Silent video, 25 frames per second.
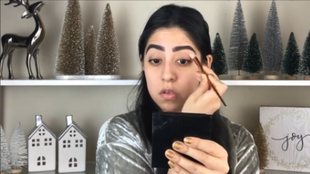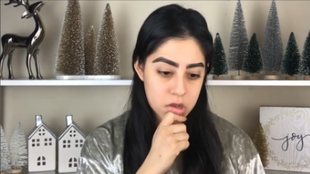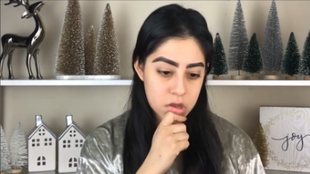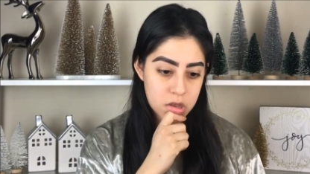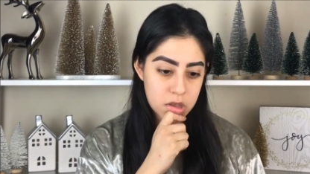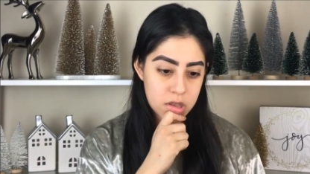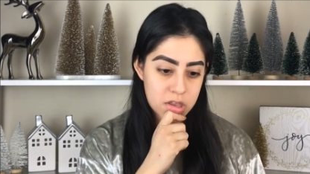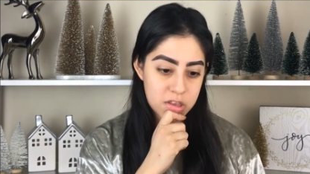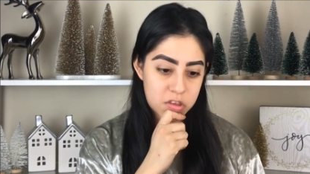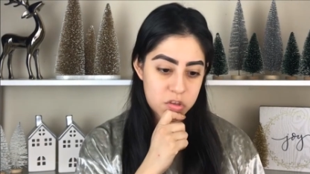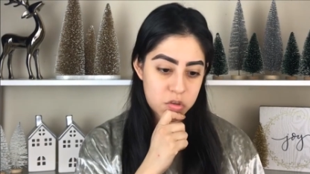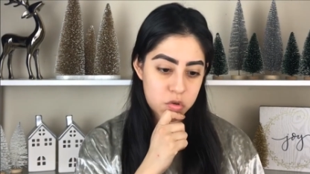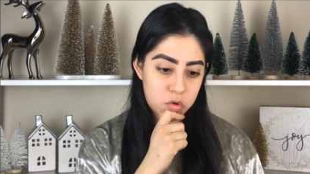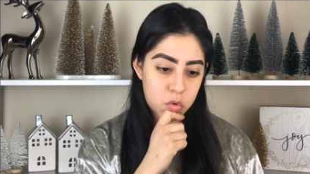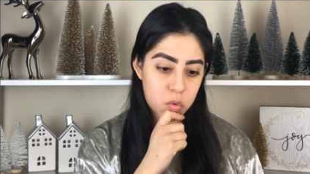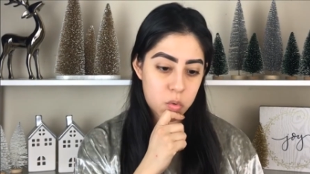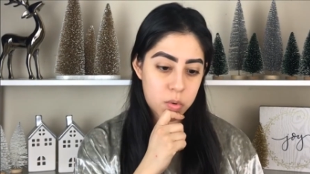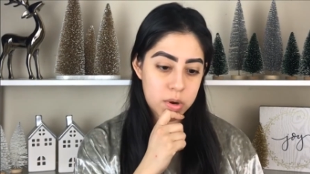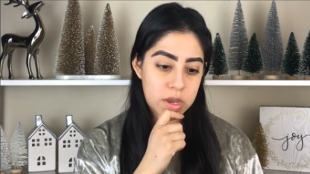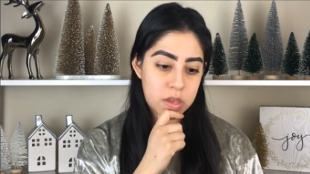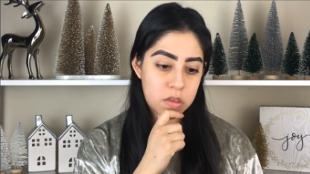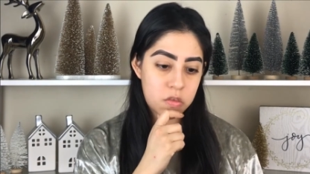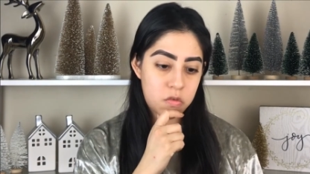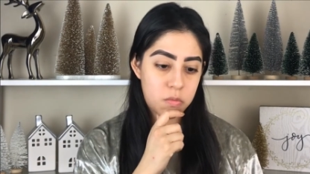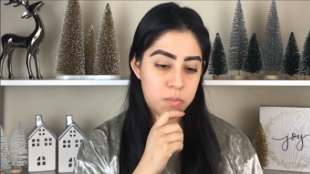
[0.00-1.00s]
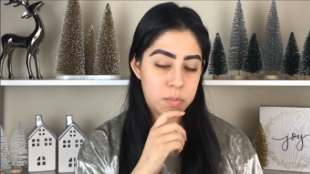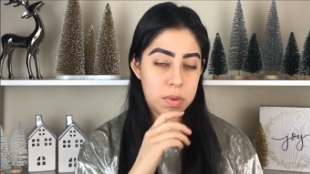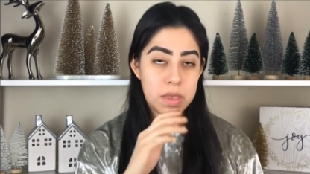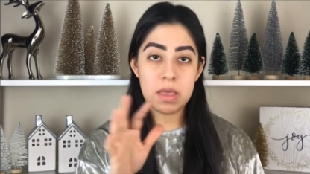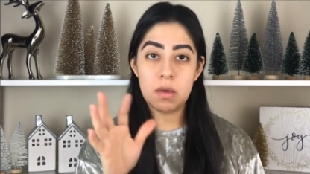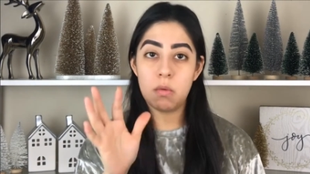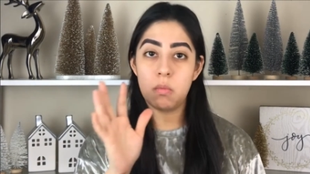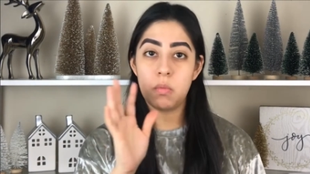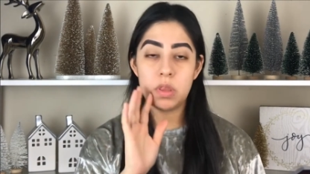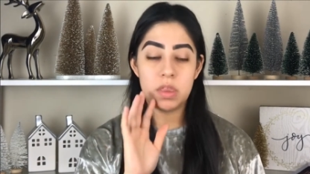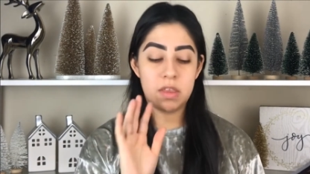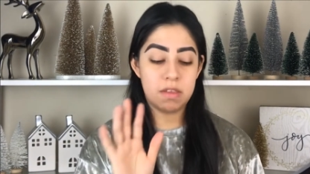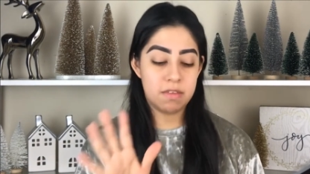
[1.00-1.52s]
It's going to be
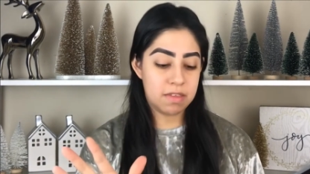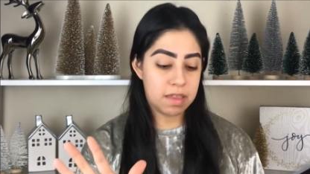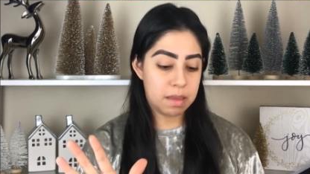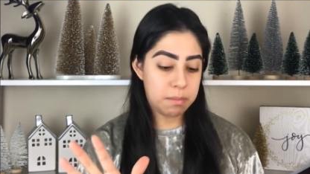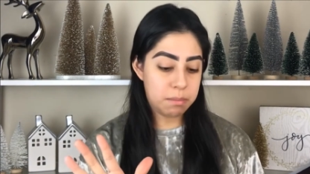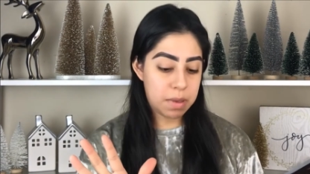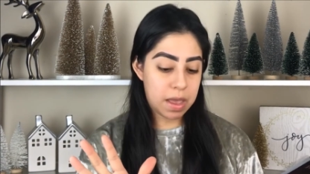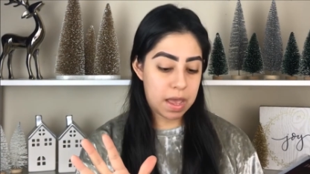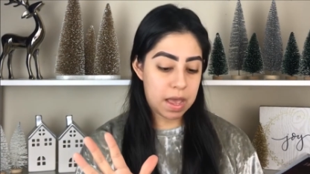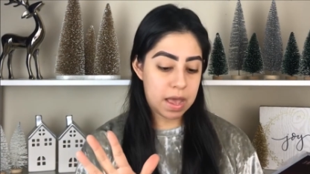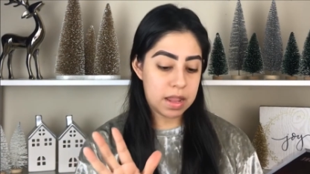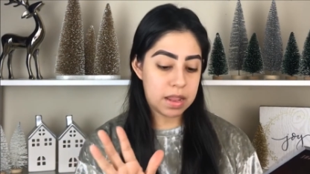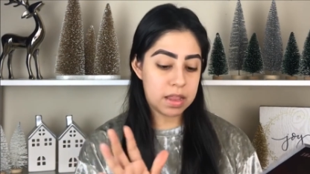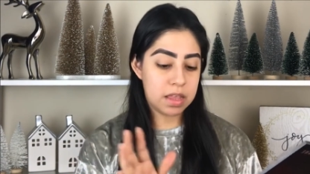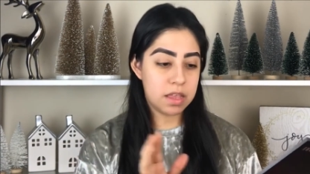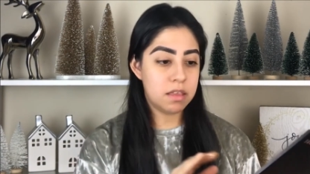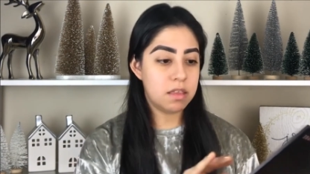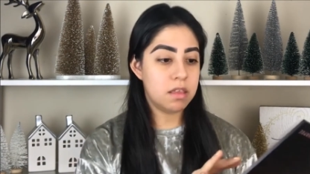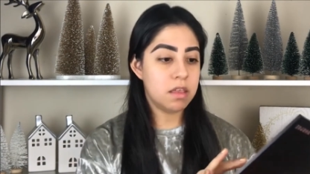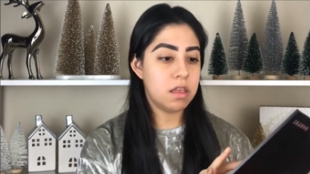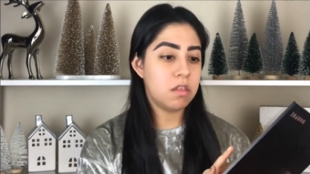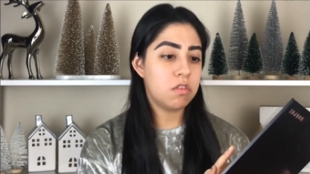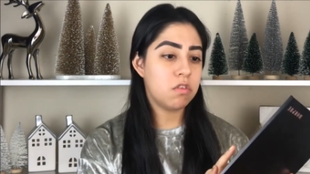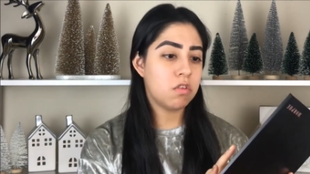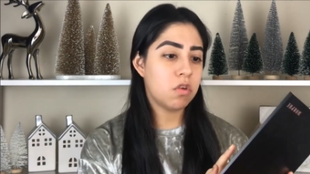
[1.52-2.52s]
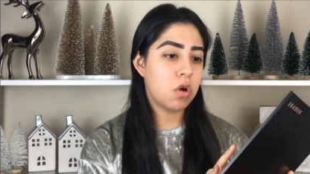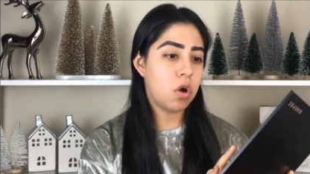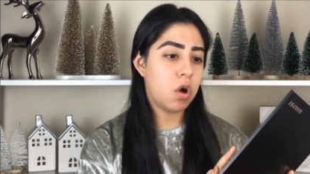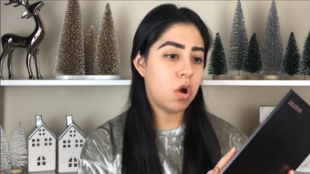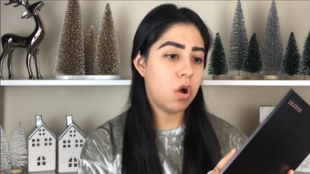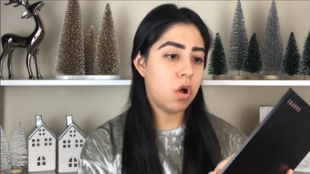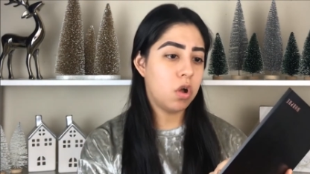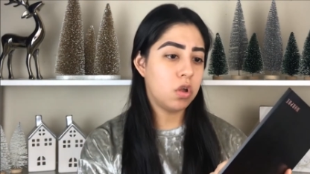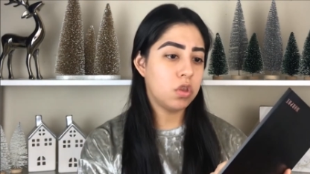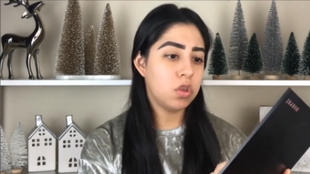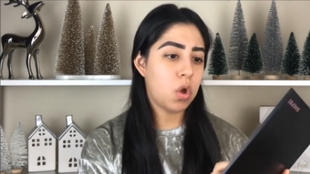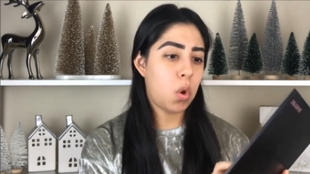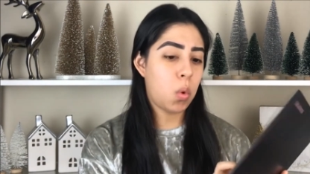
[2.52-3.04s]
with the same palette. It's
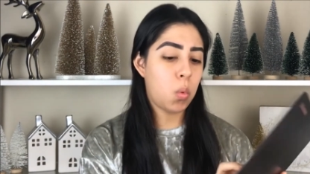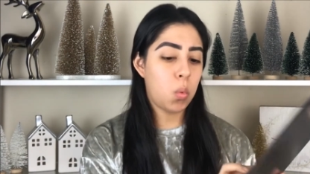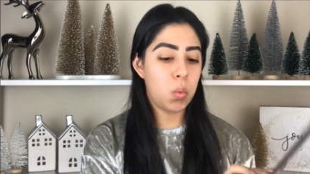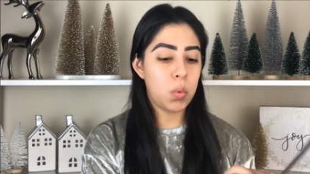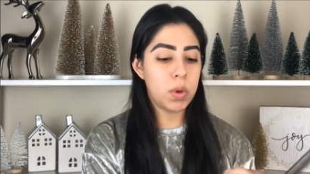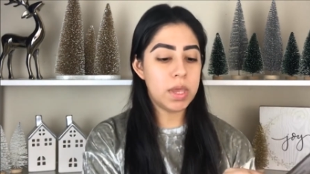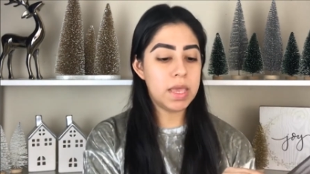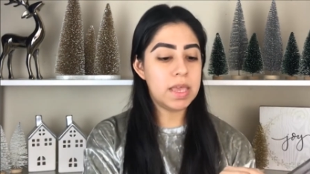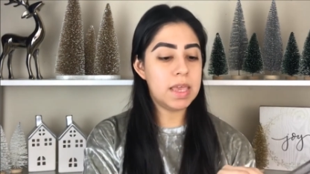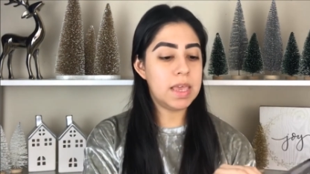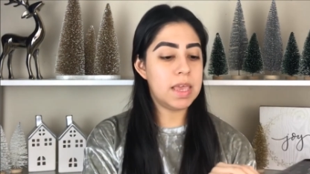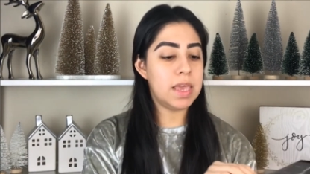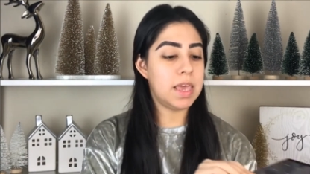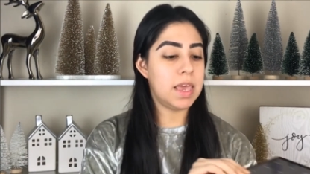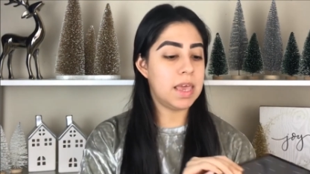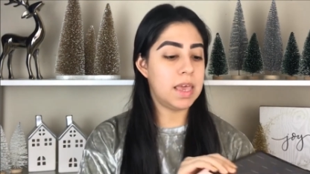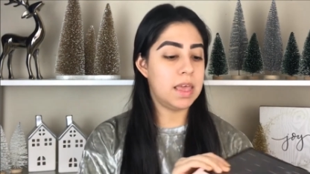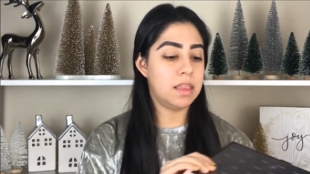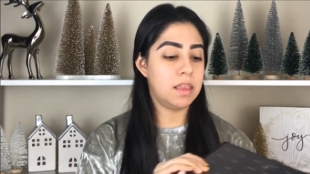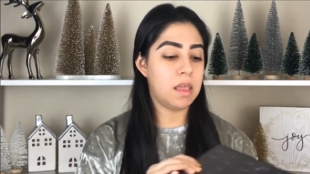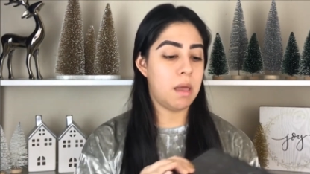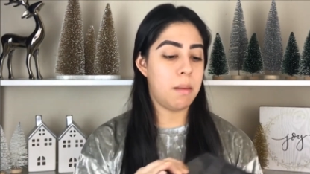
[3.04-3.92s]
called Weekend